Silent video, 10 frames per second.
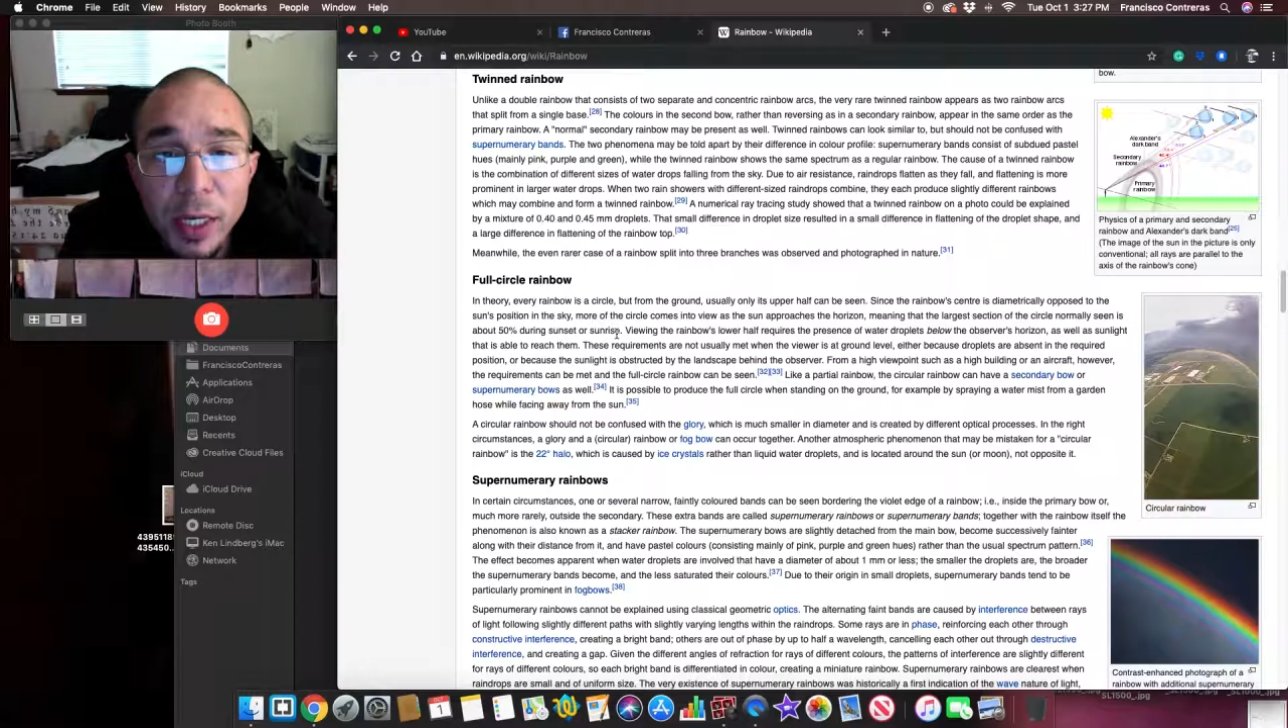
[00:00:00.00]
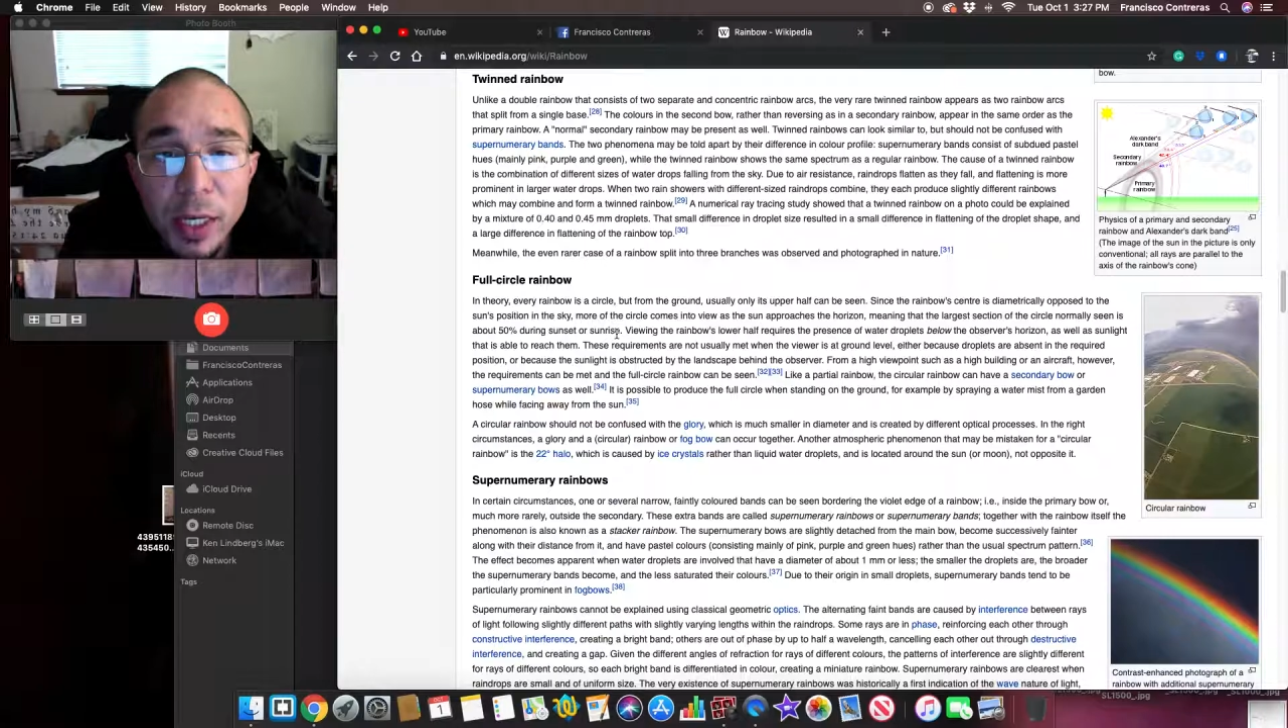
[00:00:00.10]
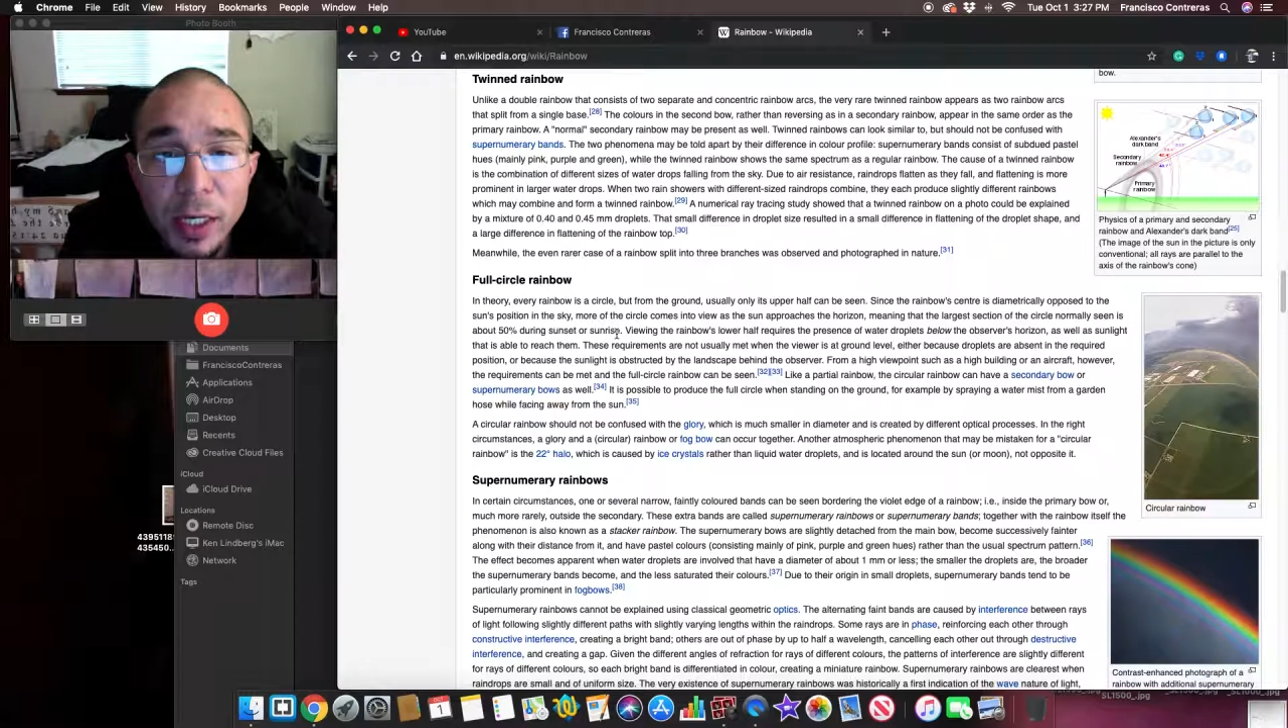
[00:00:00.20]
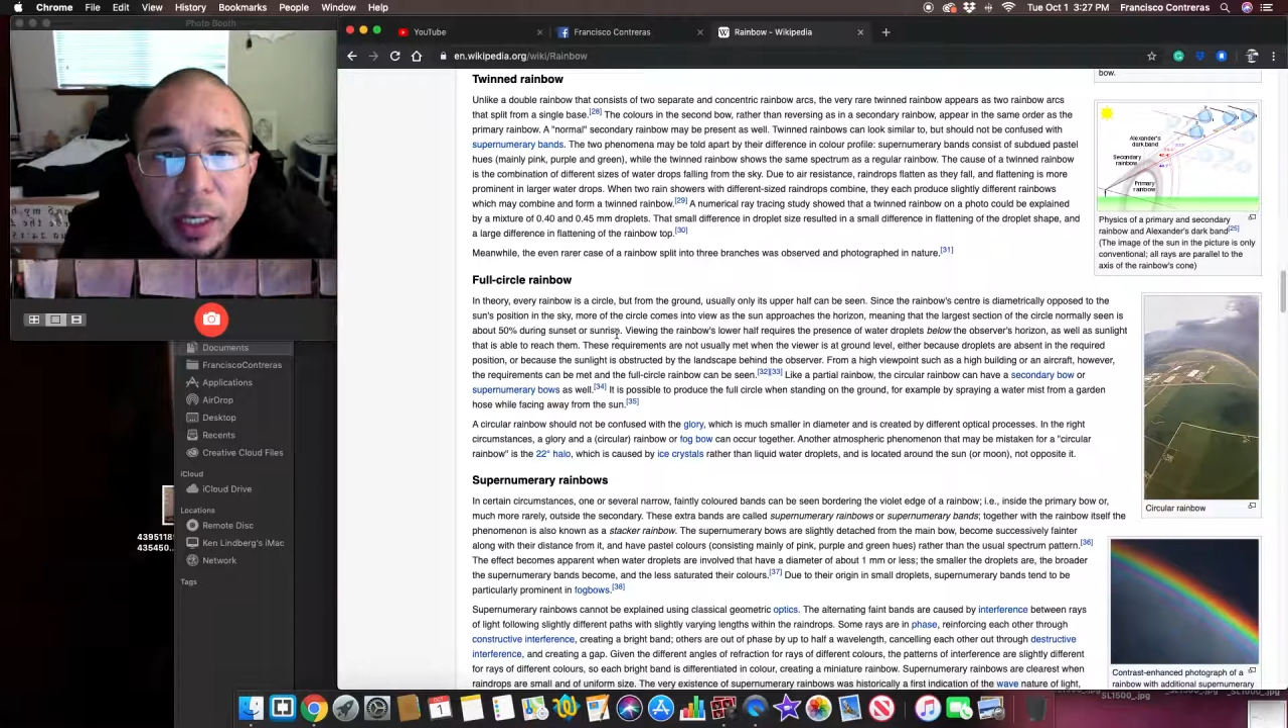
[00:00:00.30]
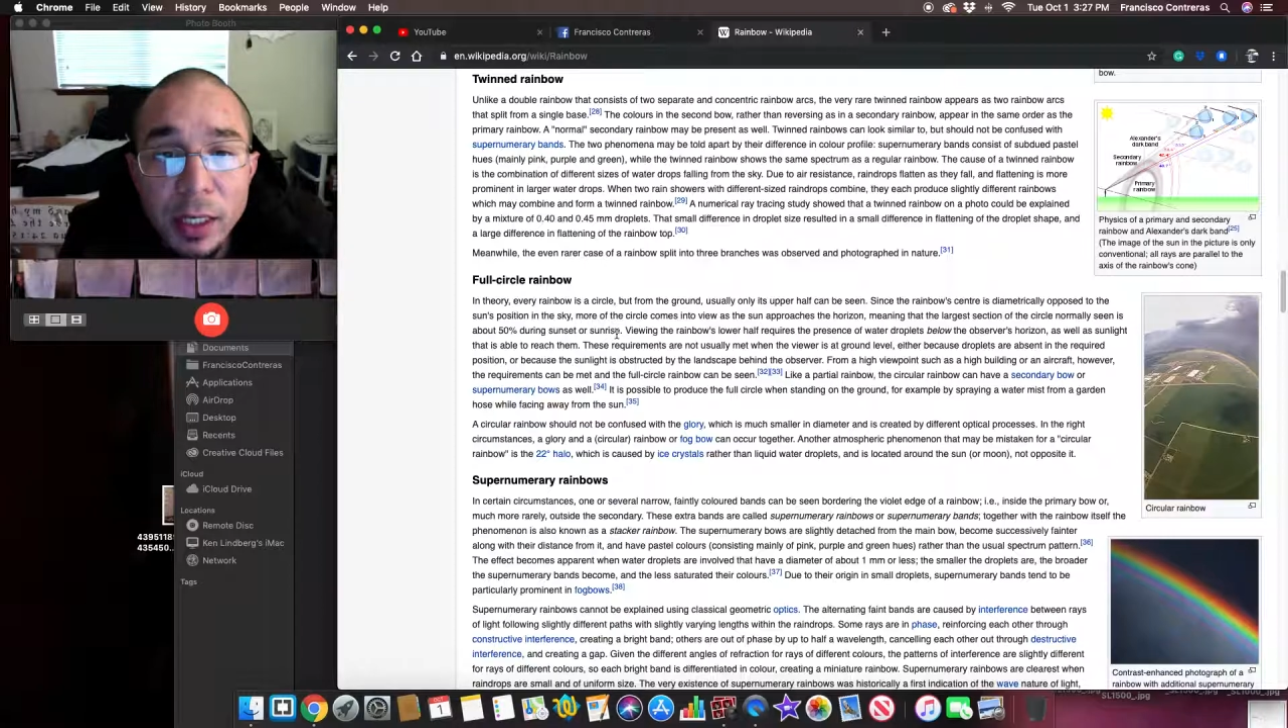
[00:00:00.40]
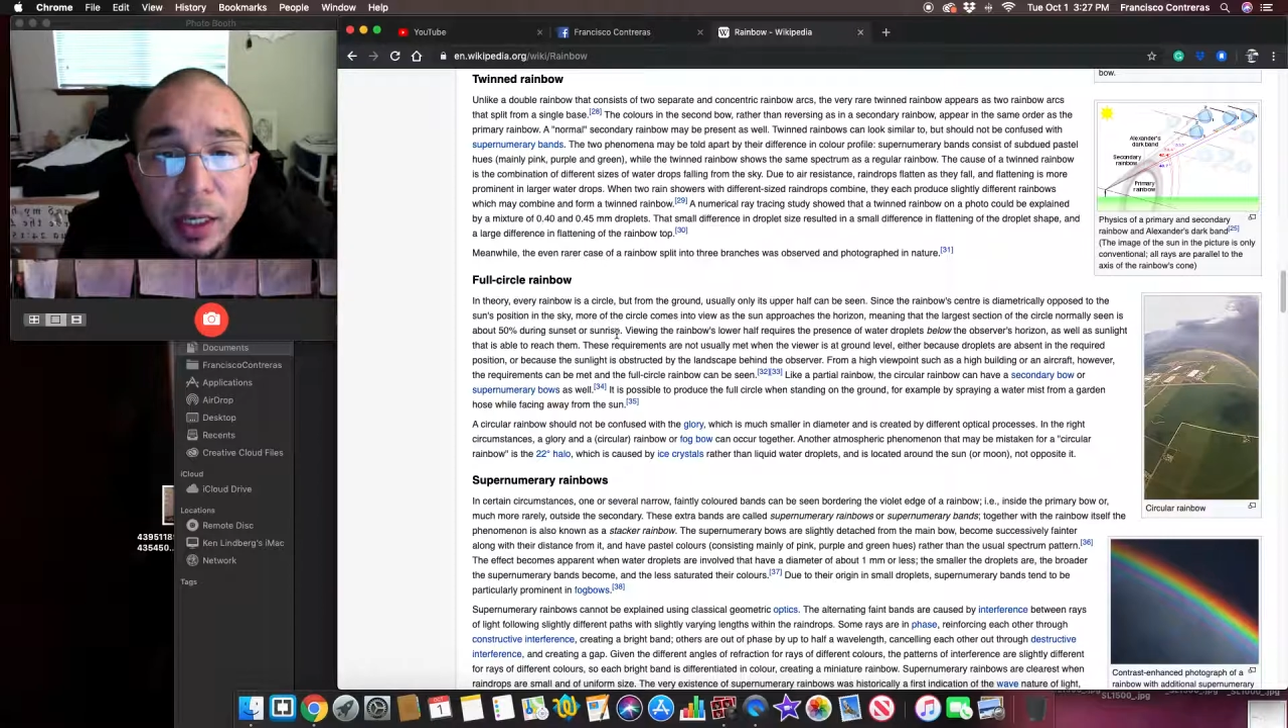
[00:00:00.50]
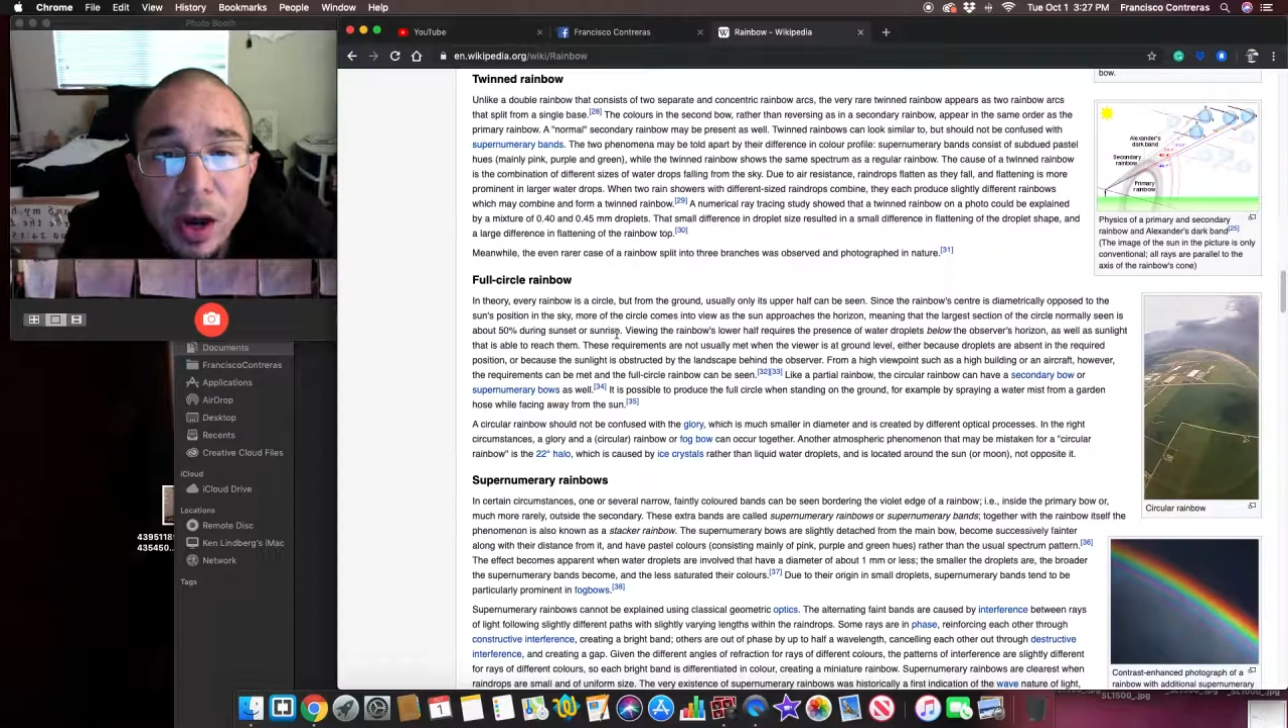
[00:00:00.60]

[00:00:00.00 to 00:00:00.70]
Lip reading: and